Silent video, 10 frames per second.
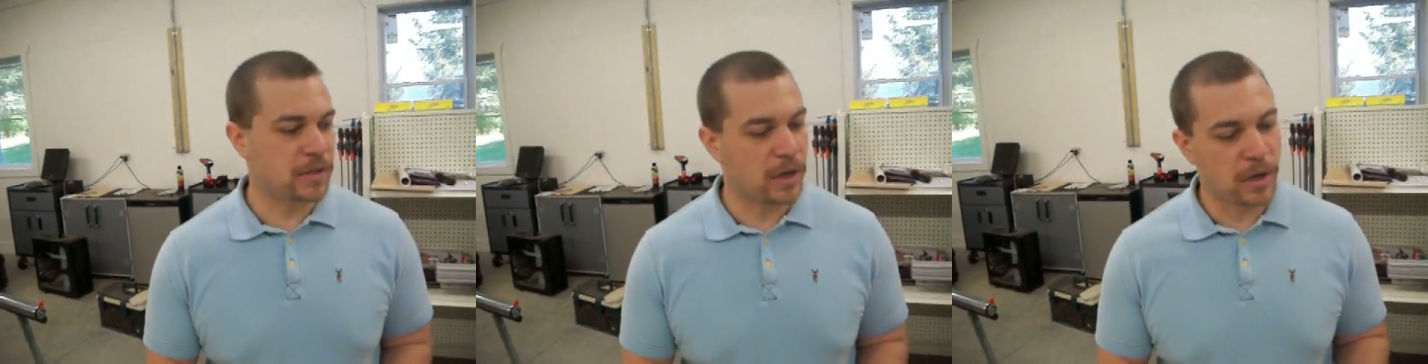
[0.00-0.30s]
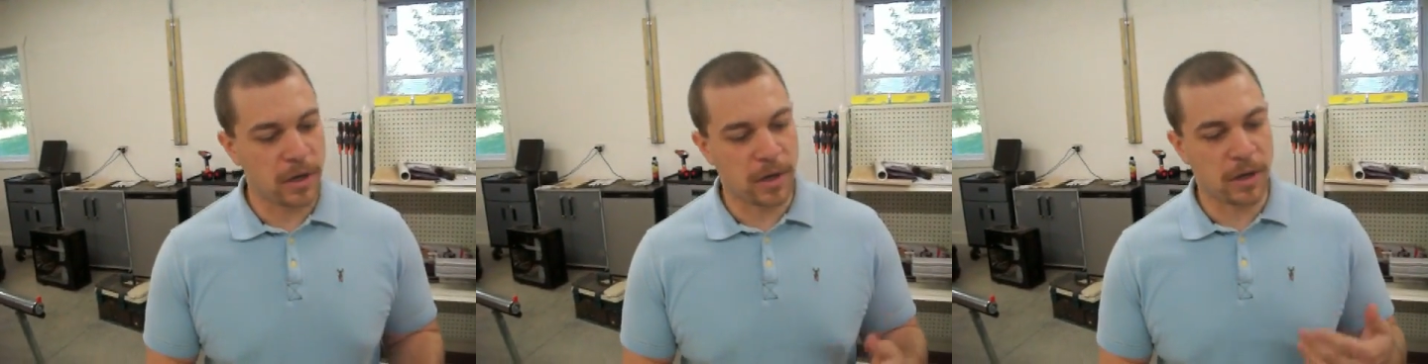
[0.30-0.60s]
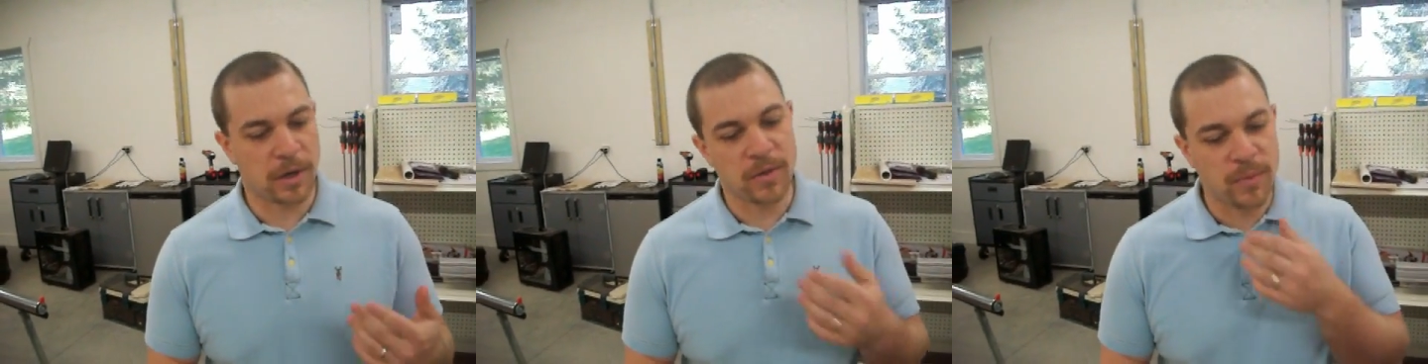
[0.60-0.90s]

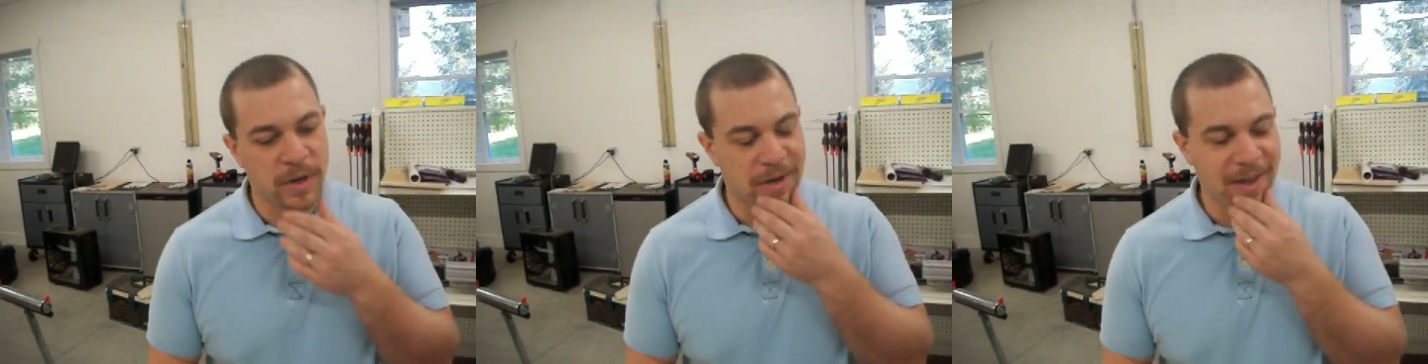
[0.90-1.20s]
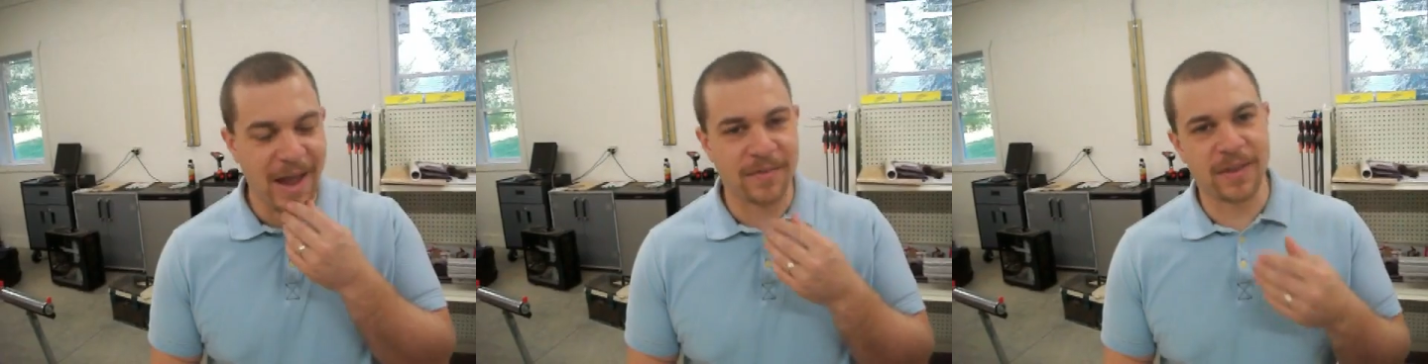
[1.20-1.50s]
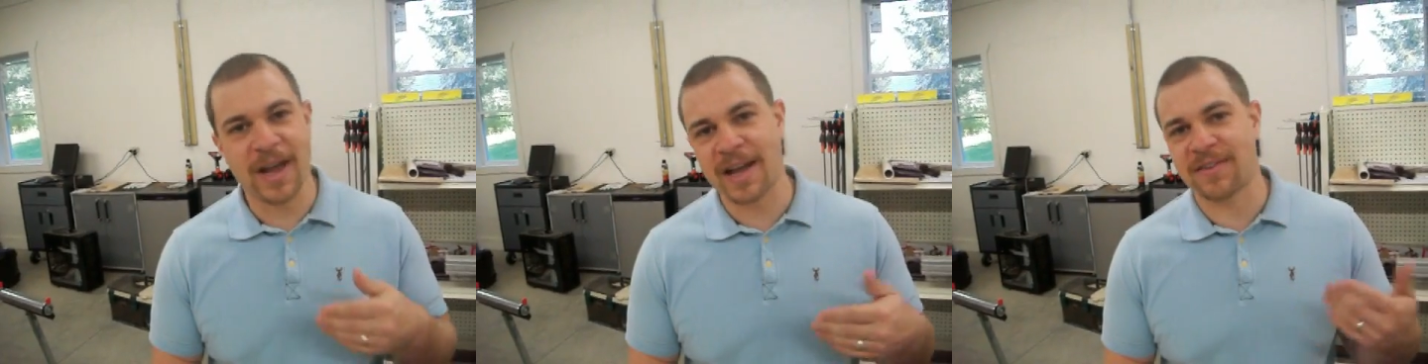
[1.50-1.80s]
or we'd have to
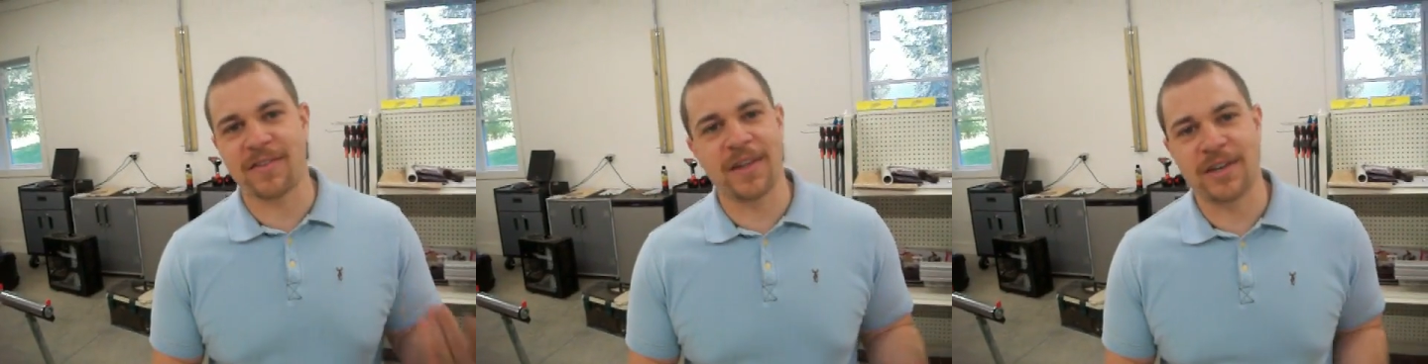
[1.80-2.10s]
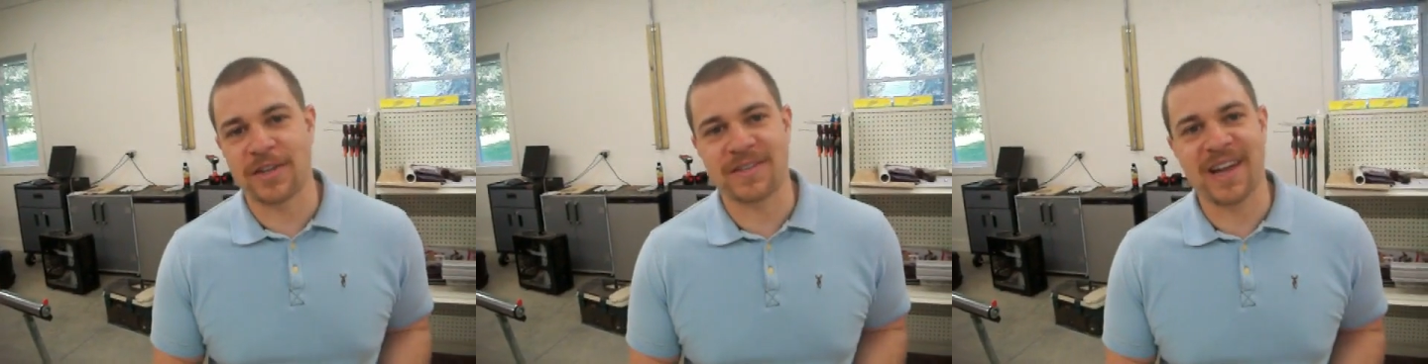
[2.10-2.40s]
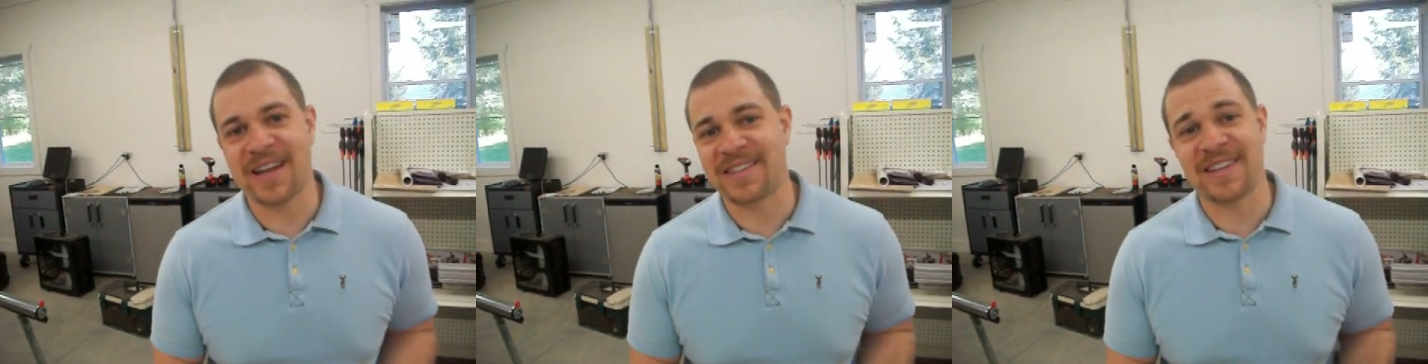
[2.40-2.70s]
constantly adjust
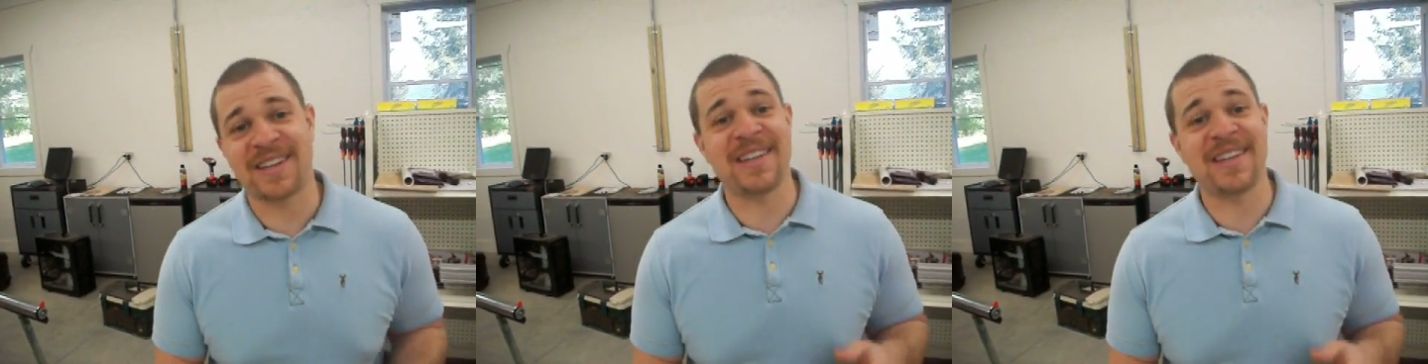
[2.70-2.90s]
height setting.